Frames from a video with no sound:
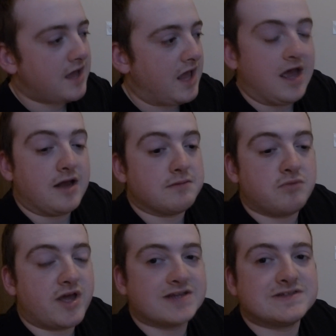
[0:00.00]
And
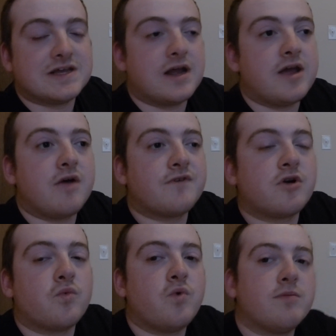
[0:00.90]
like I said, I offer
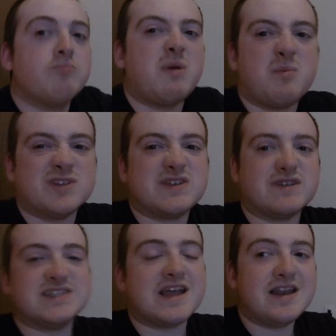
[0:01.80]
her one maybe once every
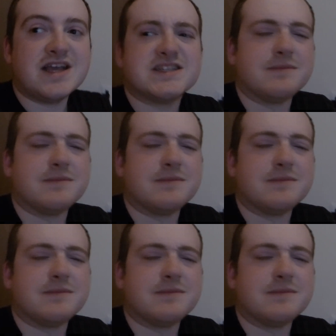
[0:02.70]
10 days.